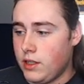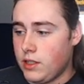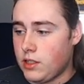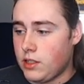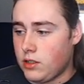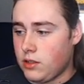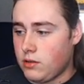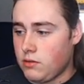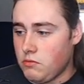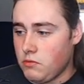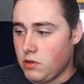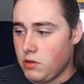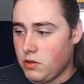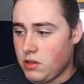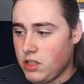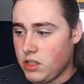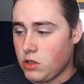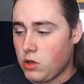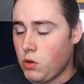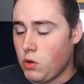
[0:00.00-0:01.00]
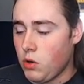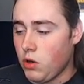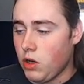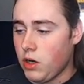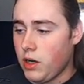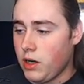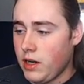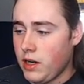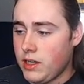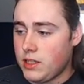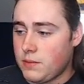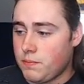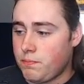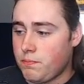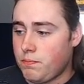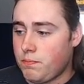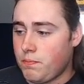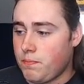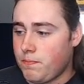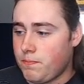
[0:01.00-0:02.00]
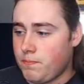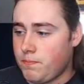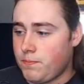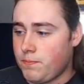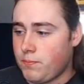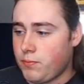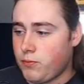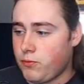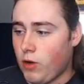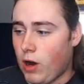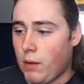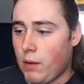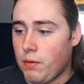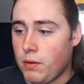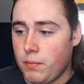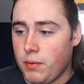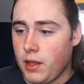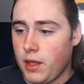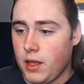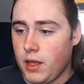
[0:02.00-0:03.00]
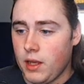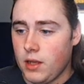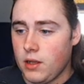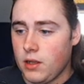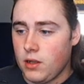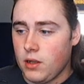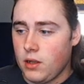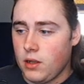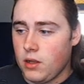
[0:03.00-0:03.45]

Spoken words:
This Cooler is probably